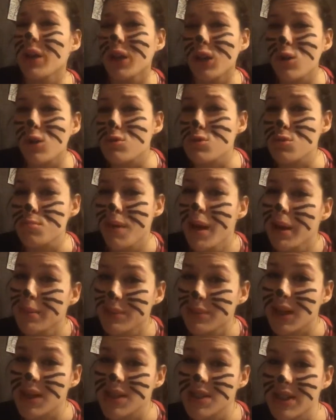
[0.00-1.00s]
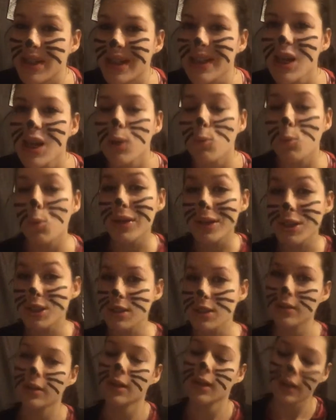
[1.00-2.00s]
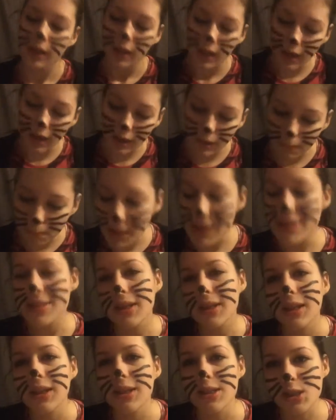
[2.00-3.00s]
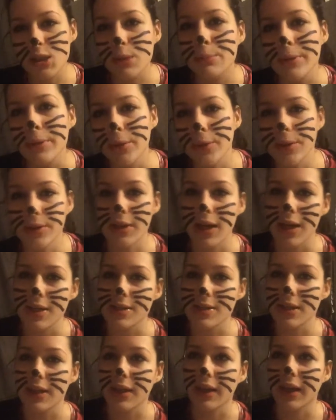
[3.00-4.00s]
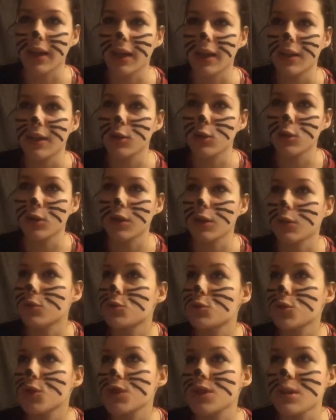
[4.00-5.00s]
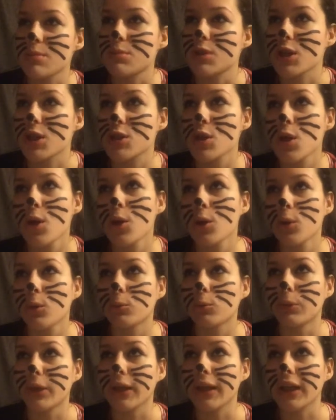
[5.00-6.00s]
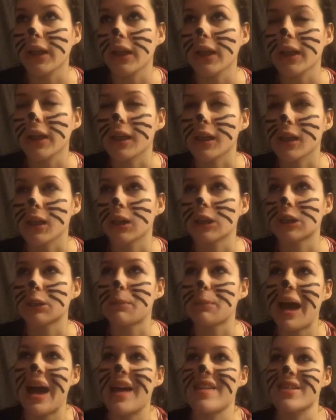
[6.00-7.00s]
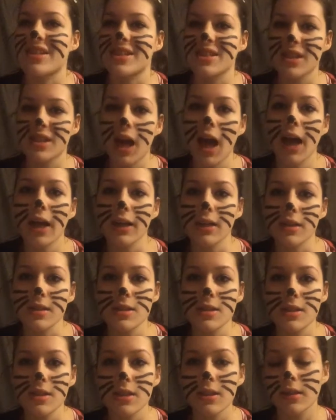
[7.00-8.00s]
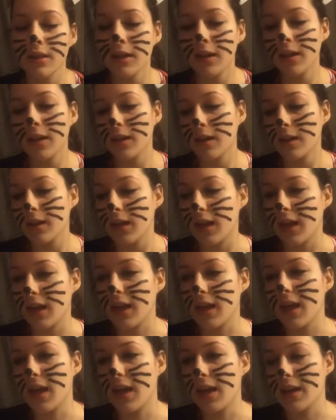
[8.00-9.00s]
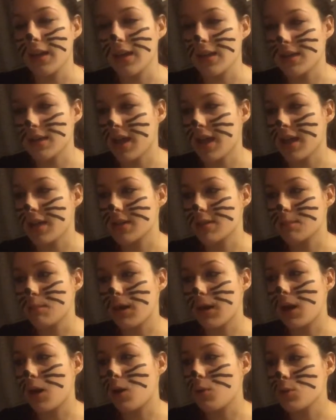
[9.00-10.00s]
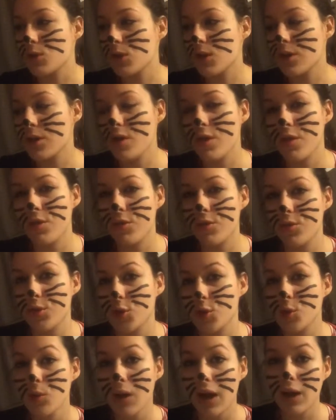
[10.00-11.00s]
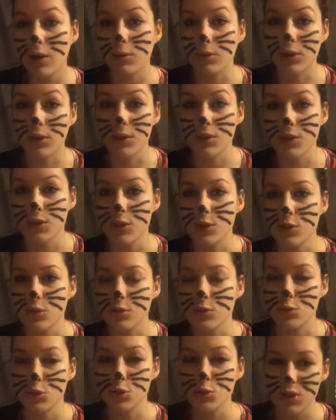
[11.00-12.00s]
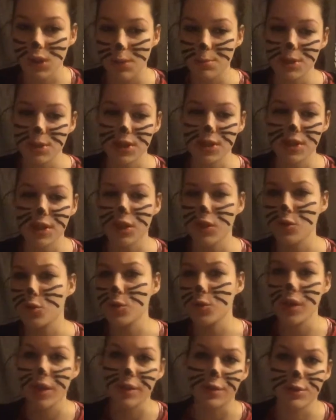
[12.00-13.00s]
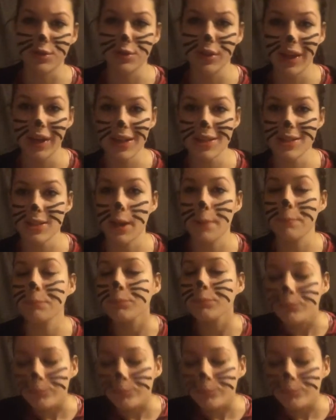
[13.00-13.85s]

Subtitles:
we had to go do MAP testing, which basically is computer testing, and you do the subjects reading, English, math, and science. And it takes about 2 hours to do two subjects, and then you do the other two the next day.